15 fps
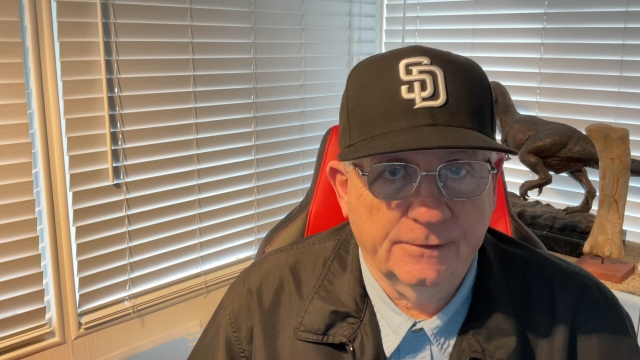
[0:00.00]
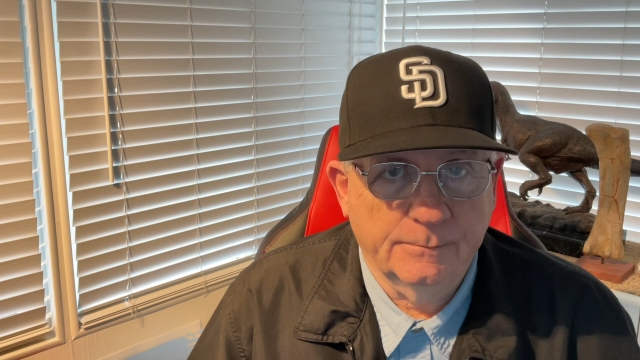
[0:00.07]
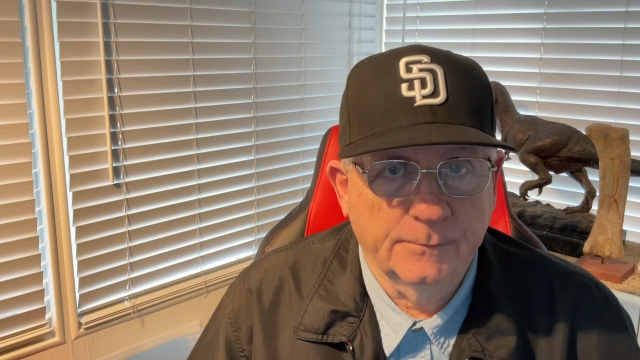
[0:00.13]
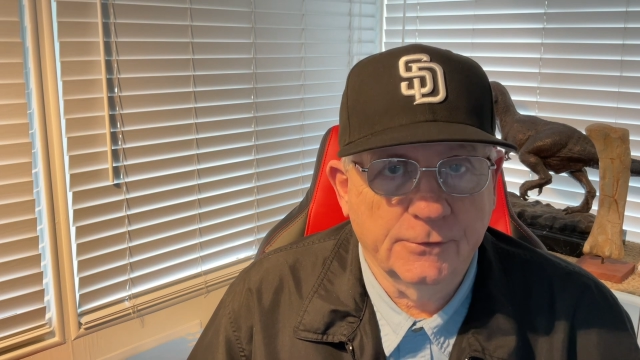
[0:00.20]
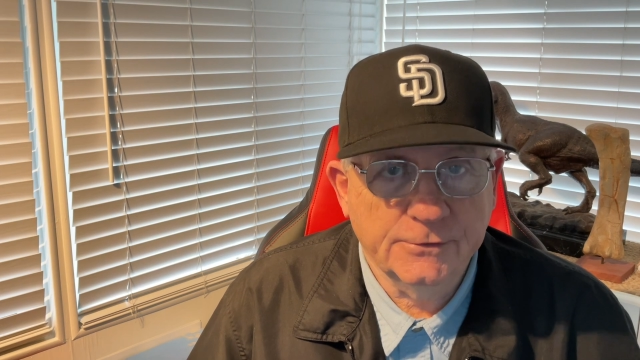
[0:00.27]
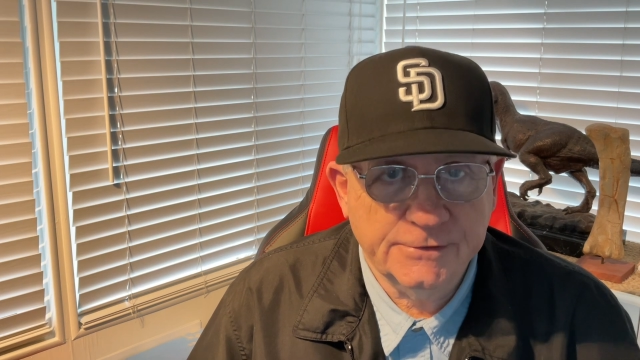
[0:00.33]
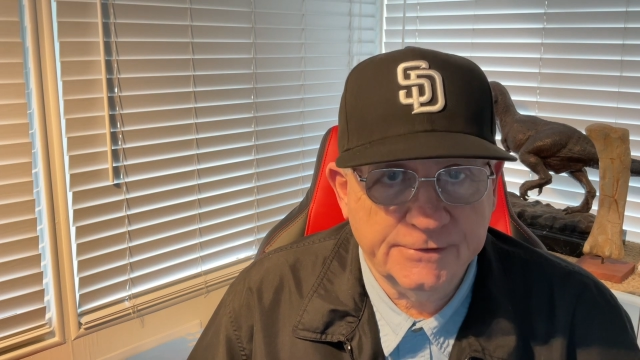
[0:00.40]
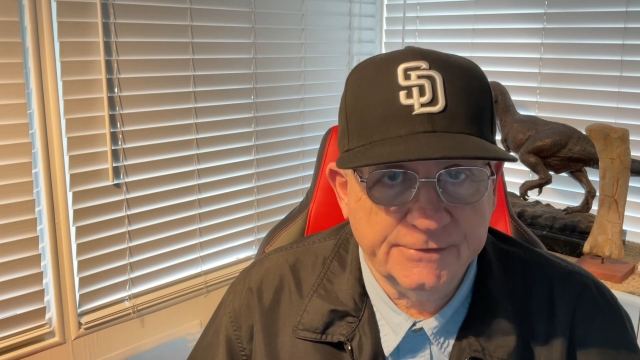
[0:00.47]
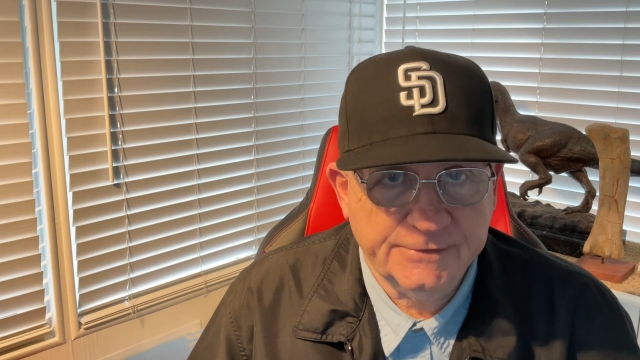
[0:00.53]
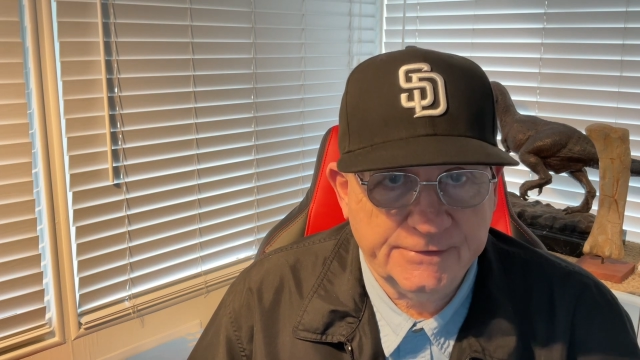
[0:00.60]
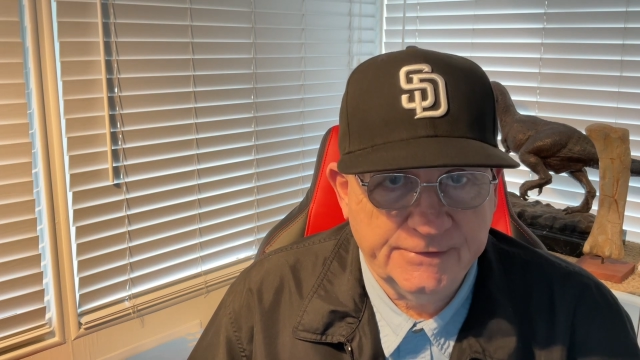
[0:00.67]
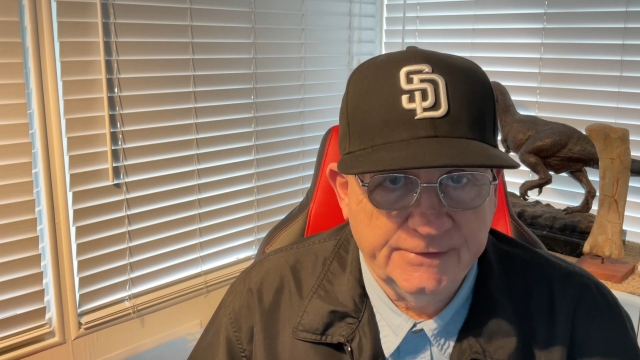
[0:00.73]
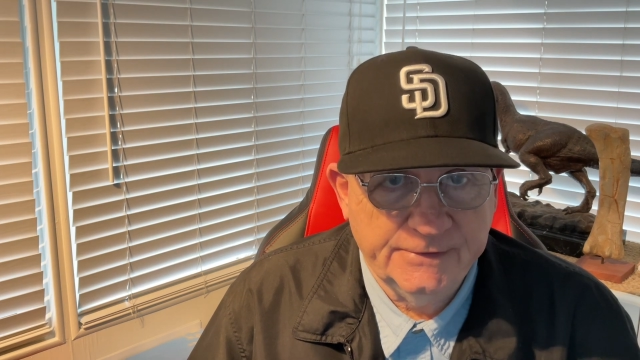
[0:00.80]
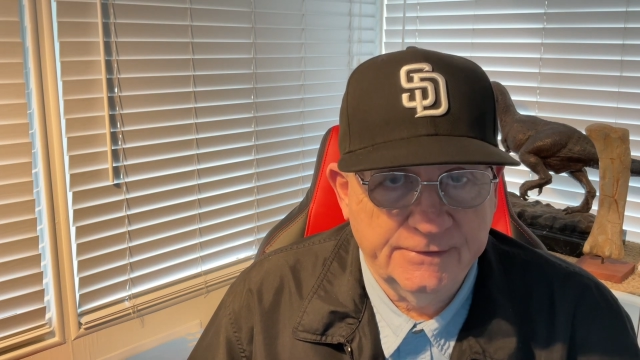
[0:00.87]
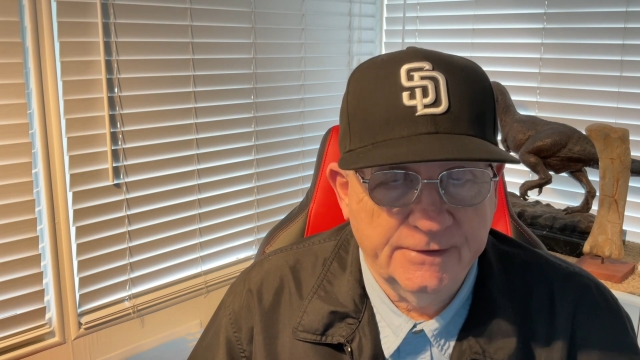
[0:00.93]

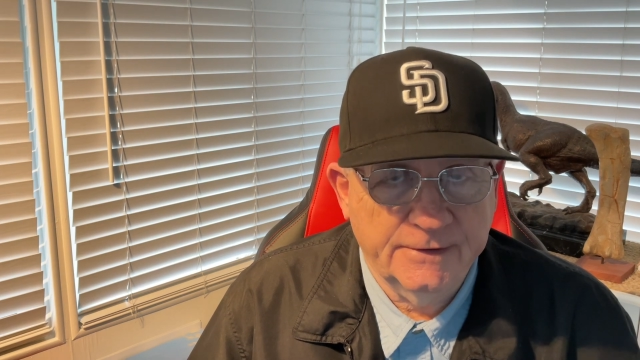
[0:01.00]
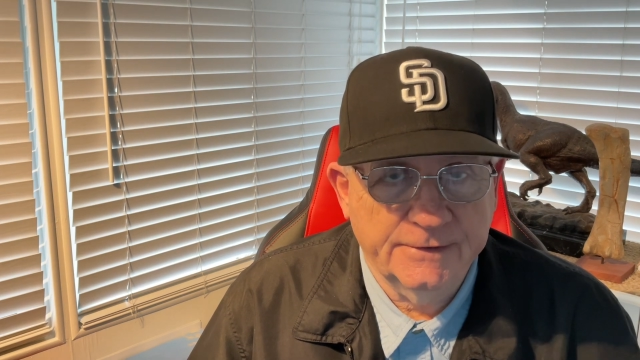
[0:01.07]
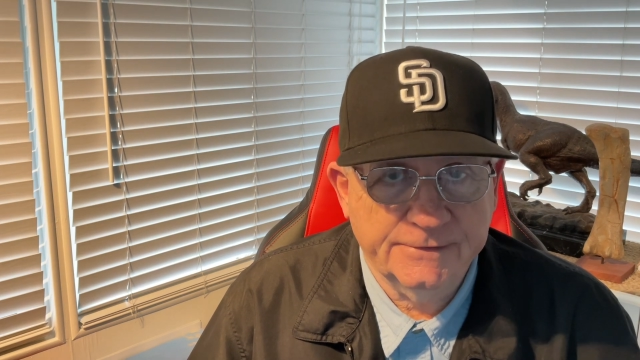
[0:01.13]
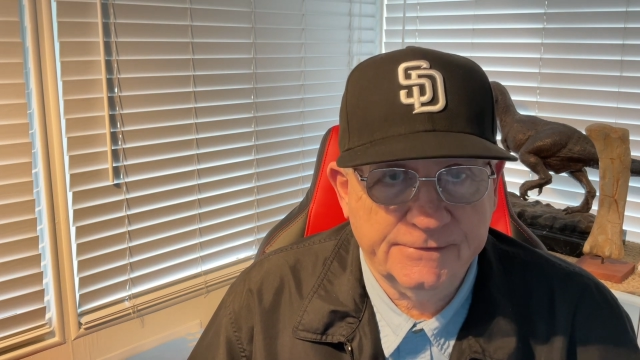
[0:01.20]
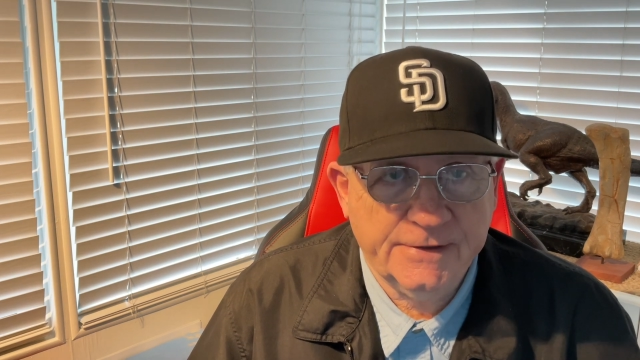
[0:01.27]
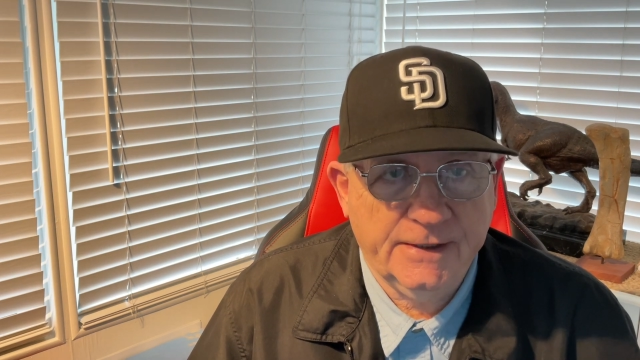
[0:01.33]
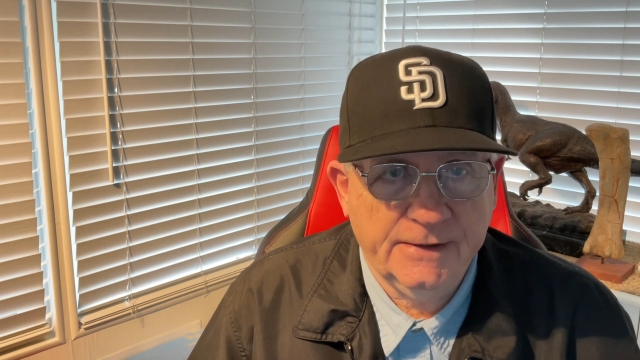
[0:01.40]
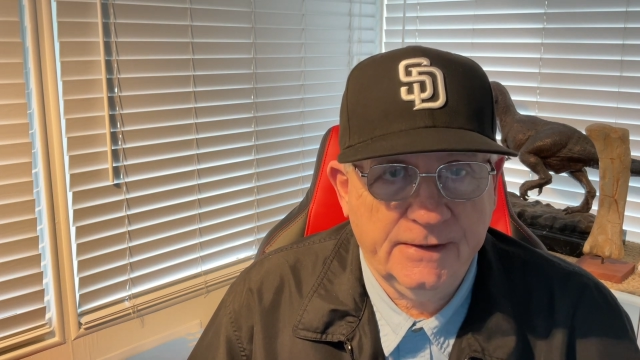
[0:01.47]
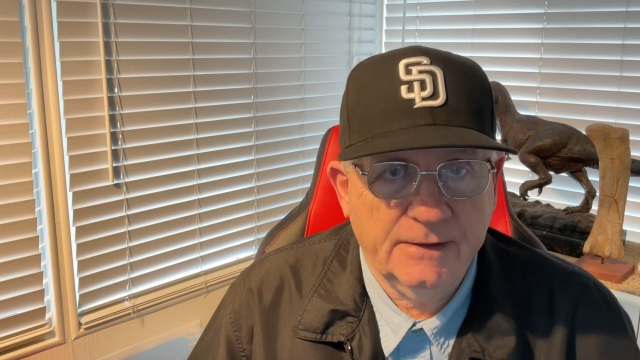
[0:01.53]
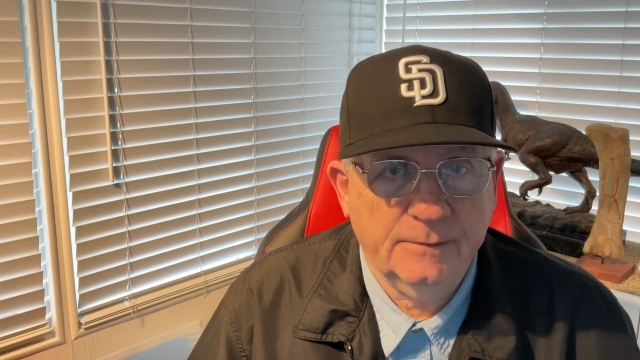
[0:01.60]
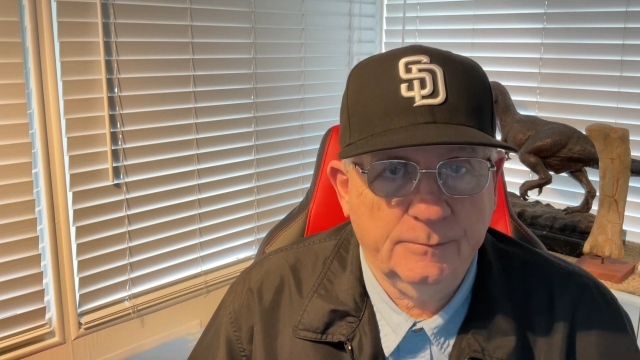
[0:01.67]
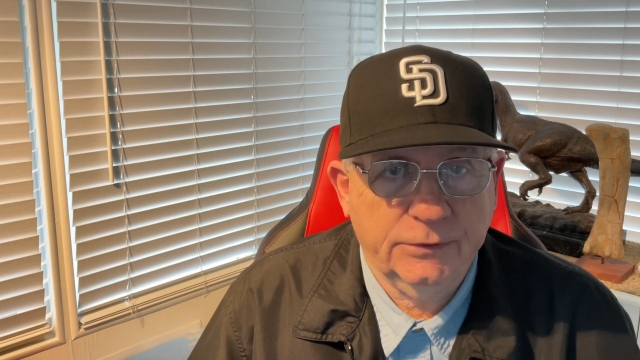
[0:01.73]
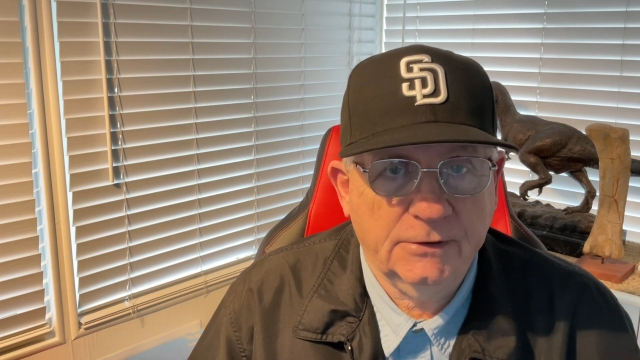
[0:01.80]
emergency that is taking